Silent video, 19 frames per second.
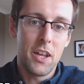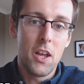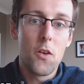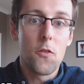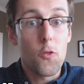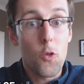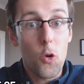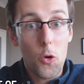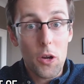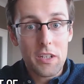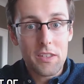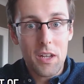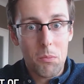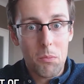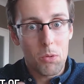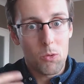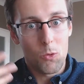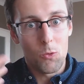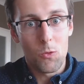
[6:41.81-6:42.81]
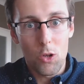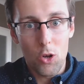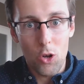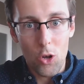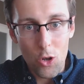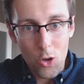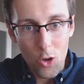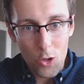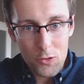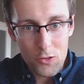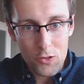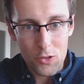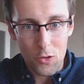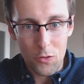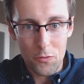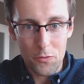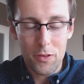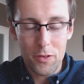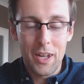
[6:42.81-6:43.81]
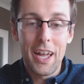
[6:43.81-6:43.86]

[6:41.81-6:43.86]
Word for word: For example, lots of,